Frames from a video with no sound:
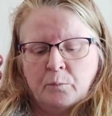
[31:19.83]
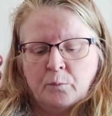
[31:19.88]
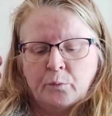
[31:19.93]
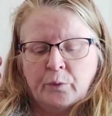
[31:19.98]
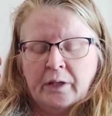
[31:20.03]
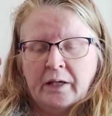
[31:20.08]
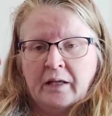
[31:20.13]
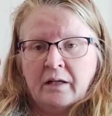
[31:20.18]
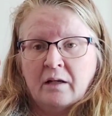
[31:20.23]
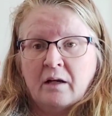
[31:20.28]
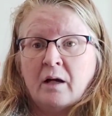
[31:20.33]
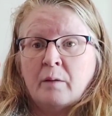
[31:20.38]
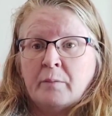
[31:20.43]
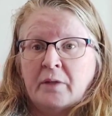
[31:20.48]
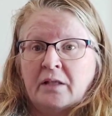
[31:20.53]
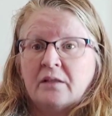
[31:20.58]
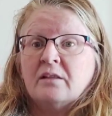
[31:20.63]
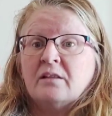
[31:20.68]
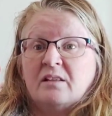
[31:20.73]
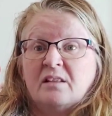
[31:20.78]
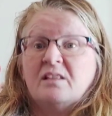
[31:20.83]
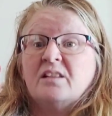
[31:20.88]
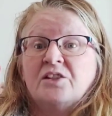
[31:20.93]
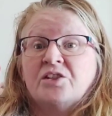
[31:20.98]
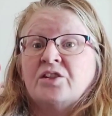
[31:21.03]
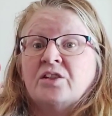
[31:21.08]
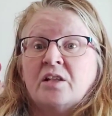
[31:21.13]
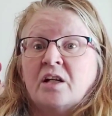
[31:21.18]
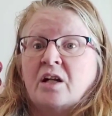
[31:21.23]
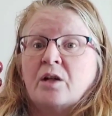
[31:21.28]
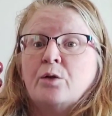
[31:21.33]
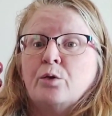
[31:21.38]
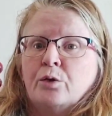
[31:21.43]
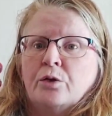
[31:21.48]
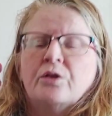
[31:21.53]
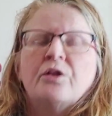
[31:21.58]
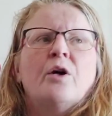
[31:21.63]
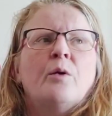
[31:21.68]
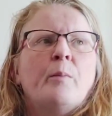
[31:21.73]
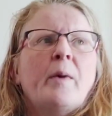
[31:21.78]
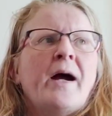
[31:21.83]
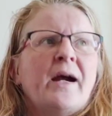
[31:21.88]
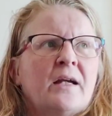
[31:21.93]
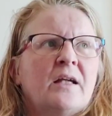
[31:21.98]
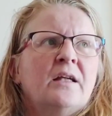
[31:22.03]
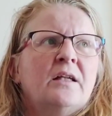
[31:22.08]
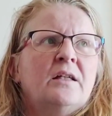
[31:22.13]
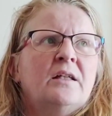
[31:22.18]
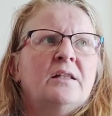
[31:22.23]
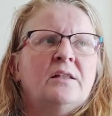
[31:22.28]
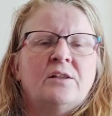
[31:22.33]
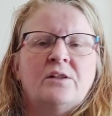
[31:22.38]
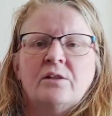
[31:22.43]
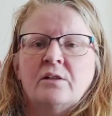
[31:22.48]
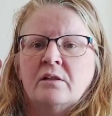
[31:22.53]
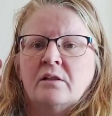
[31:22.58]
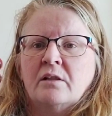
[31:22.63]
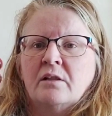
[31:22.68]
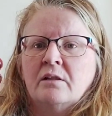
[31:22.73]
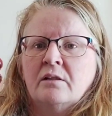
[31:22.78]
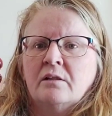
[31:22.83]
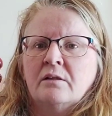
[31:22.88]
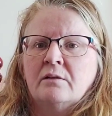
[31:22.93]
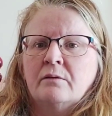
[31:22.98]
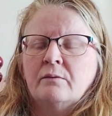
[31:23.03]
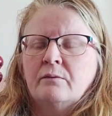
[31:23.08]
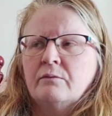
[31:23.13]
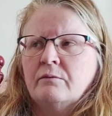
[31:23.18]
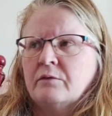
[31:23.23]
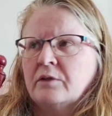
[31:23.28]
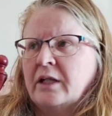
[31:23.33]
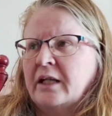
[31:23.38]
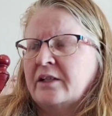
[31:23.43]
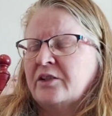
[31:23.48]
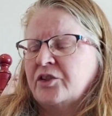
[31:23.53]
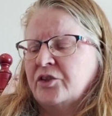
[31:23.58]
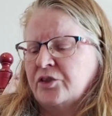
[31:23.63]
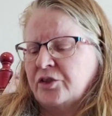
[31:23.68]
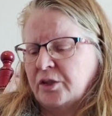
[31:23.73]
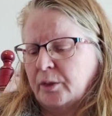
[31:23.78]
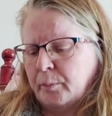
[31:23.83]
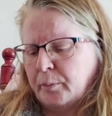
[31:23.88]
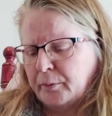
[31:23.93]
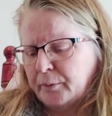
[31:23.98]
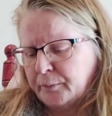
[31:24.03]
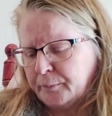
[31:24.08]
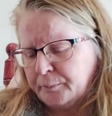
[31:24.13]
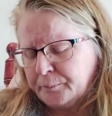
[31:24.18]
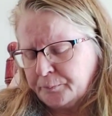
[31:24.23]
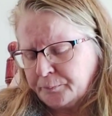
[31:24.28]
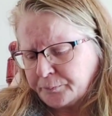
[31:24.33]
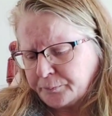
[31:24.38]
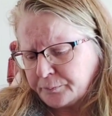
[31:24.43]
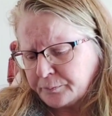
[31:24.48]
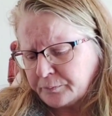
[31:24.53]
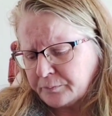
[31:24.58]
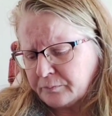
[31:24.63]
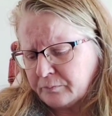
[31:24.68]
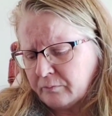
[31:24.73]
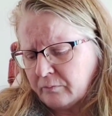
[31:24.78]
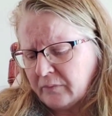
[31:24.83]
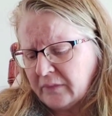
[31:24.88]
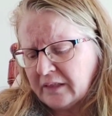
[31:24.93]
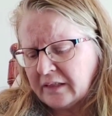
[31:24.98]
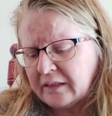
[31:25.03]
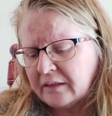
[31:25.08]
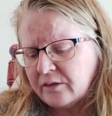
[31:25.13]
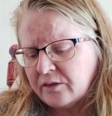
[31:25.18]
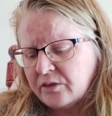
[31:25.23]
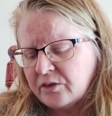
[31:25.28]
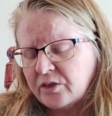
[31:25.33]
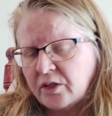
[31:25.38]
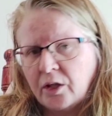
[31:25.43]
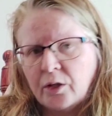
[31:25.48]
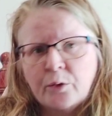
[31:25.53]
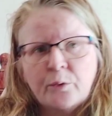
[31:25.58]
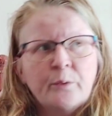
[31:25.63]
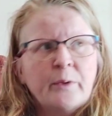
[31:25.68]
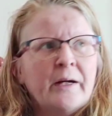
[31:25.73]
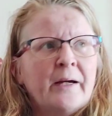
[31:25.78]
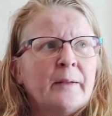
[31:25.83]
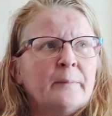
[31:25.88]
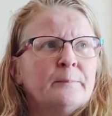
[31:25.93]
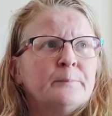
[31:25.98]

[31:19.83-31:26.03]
when I made the decision that I couldn't go back into the relationship. So